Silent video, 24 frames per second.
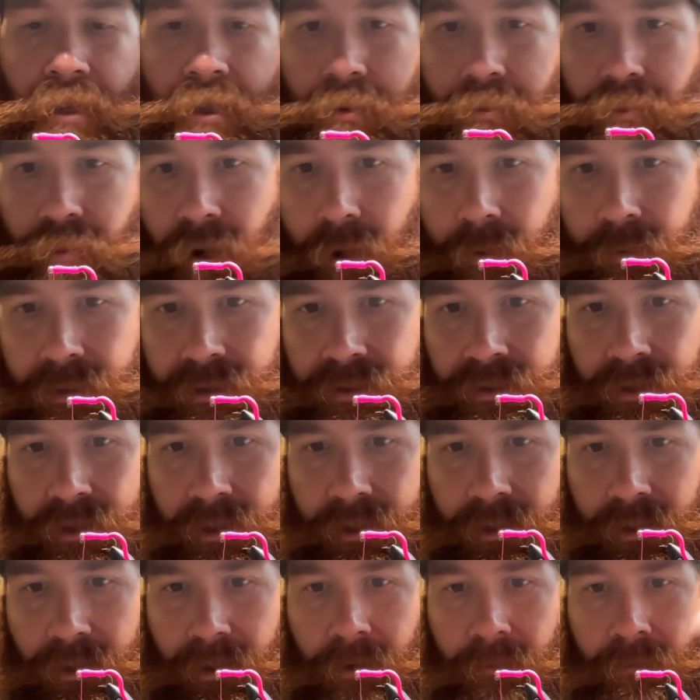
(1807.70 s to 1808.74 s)
Probably
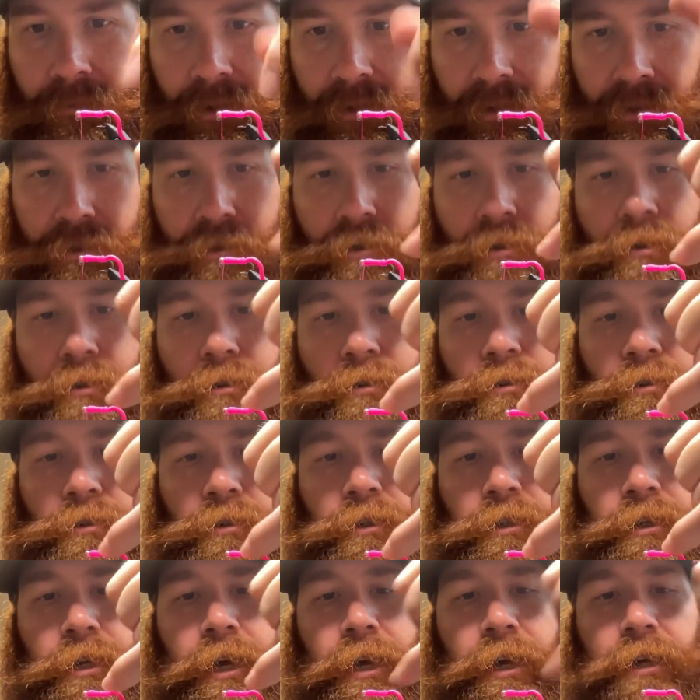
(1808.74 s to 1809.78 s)
see, I'm not sure,
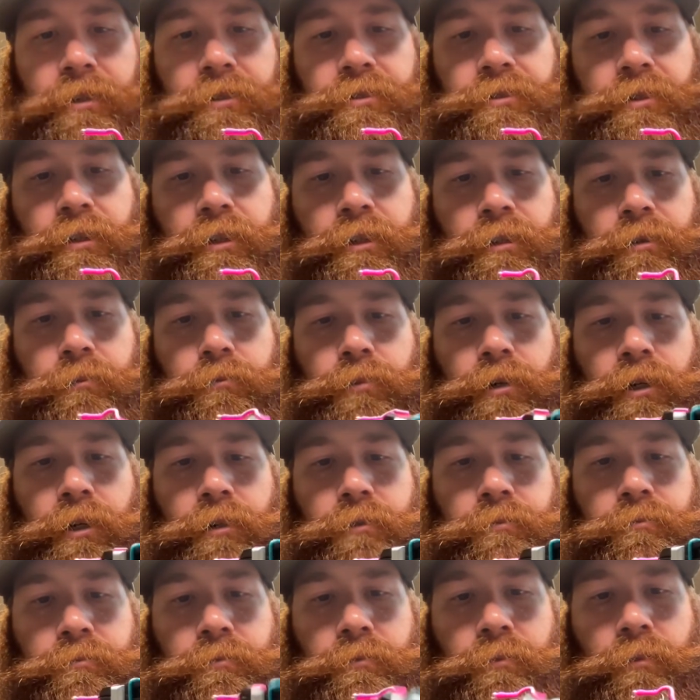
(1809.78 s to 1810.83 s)
you can't see it,
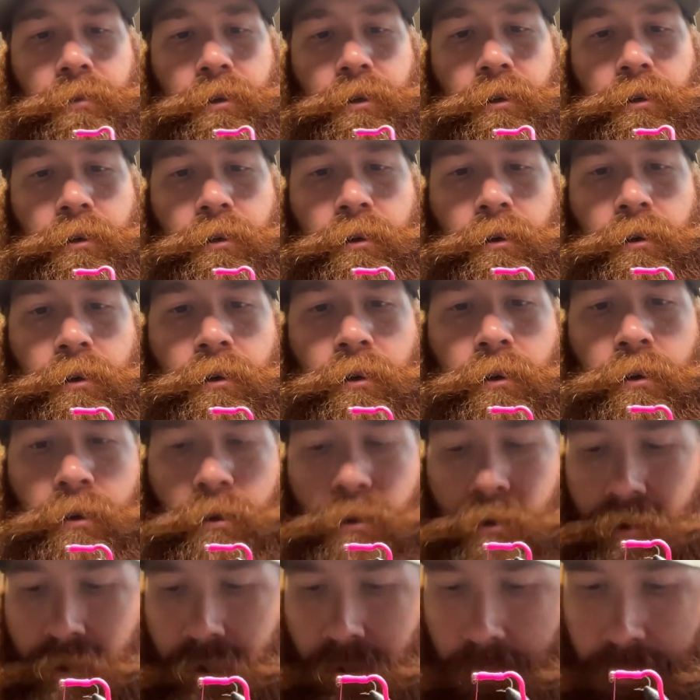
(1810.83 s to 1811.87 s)
but
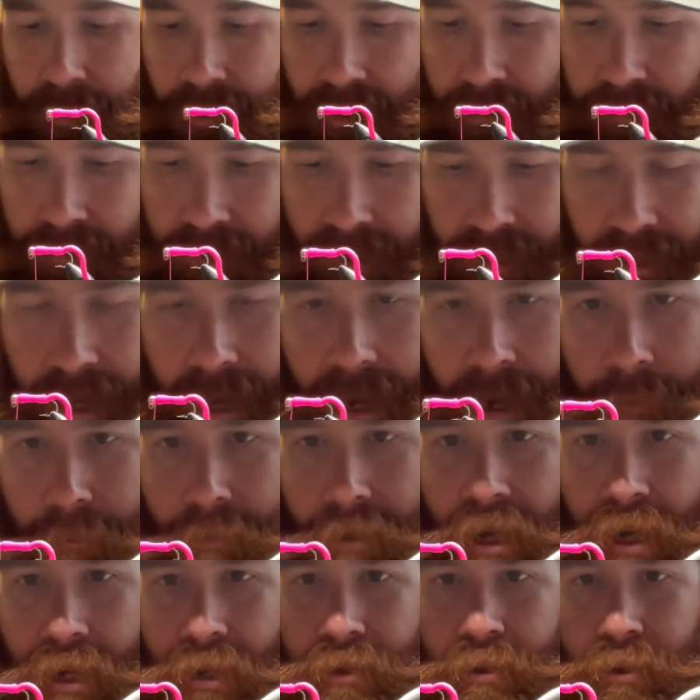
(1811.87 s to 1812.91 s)
a little bit of a gap
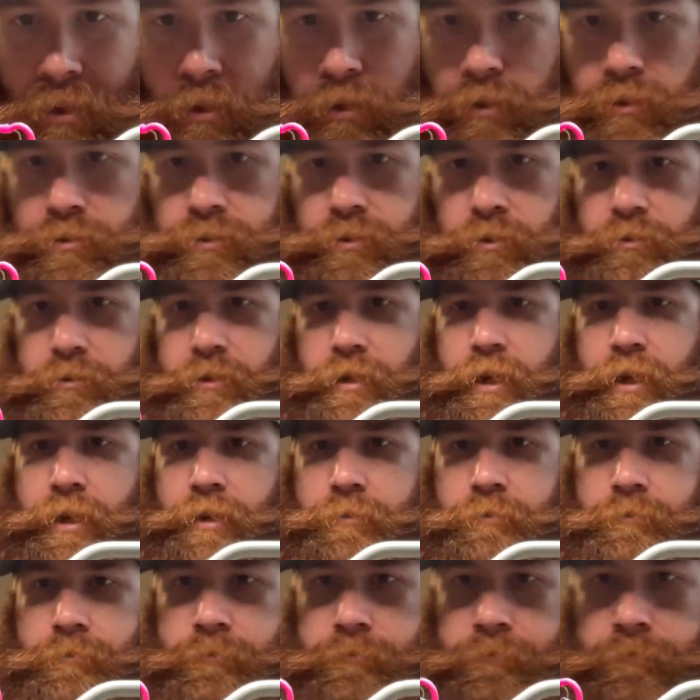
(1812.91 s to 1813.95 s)
back there, it's
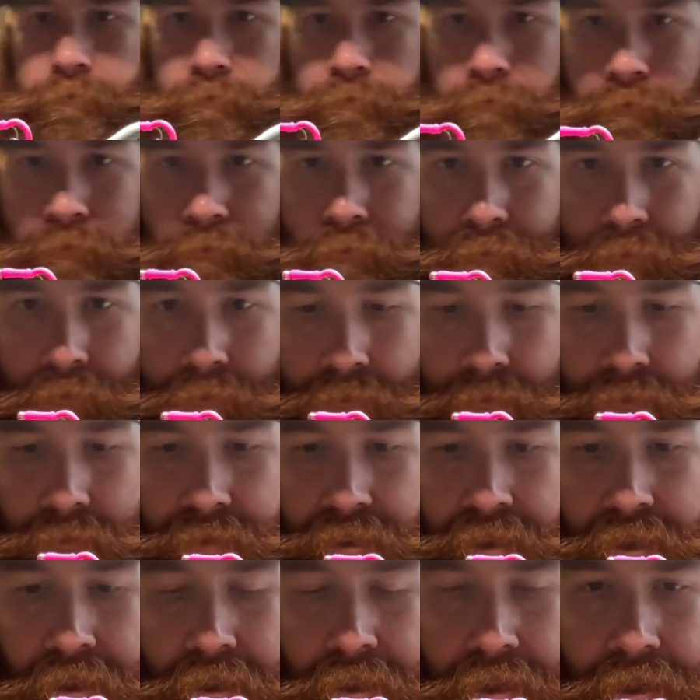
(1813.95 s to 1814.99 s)
okay.
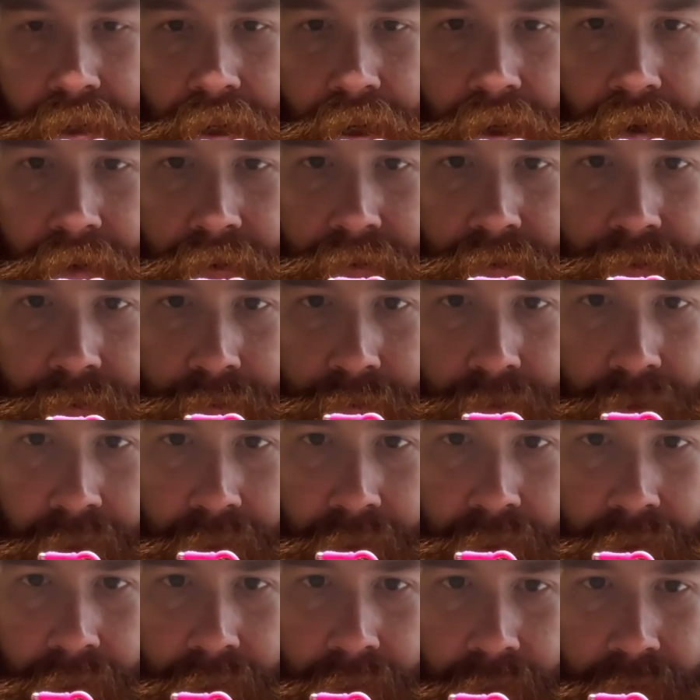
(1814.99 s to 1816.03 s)
Good enough
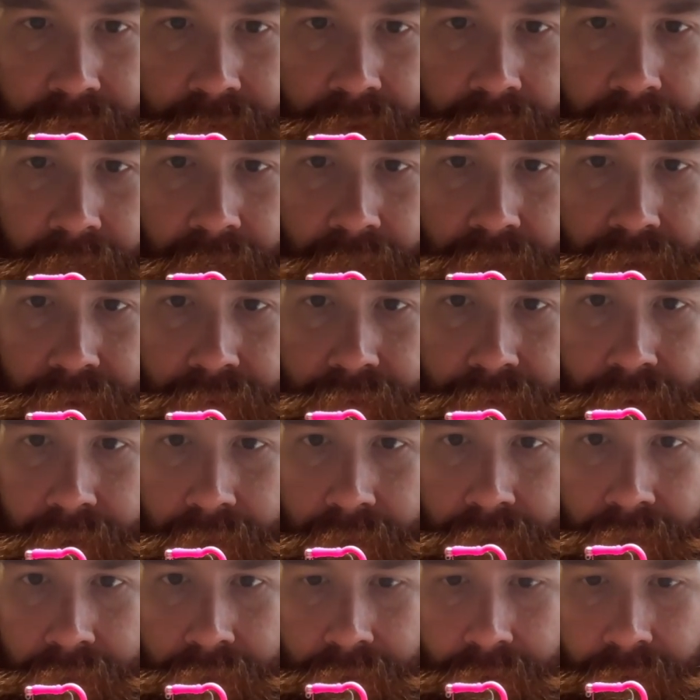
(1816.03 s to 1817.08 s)
to catch a
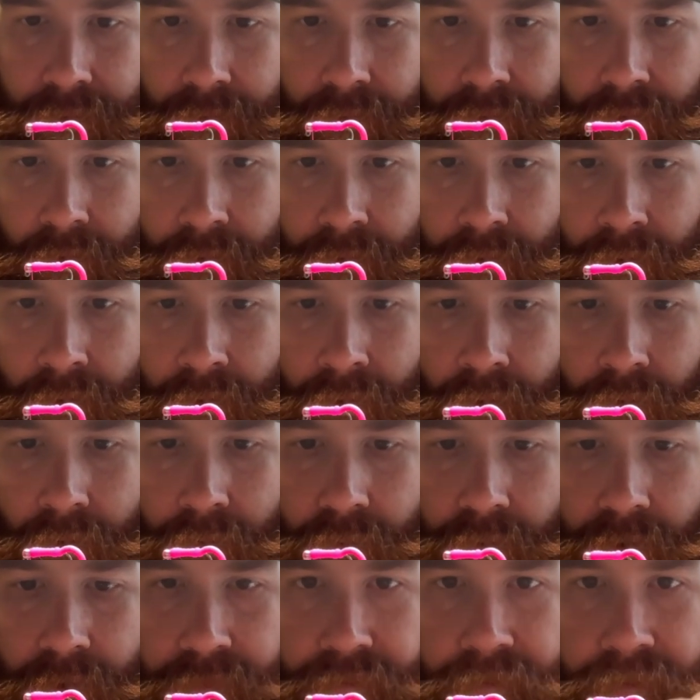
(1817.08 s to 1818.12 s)
fish.
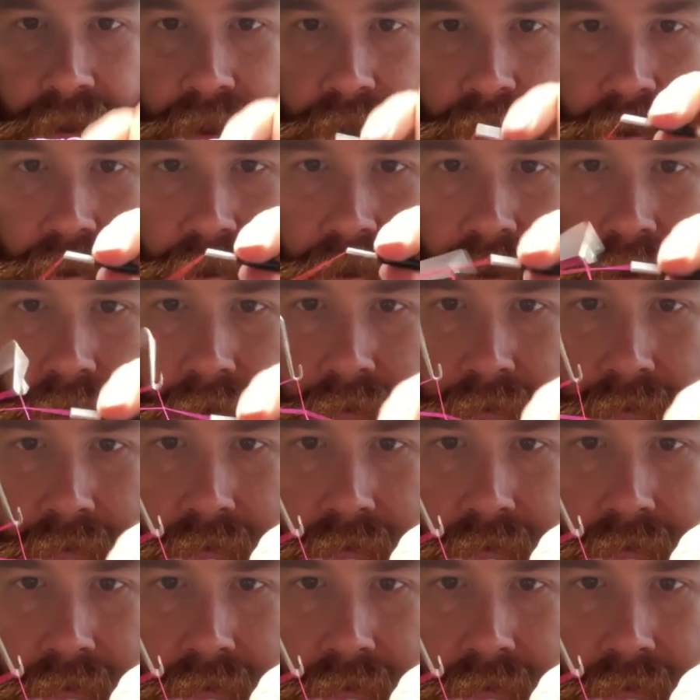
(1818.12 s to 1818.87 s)
Whip finish it.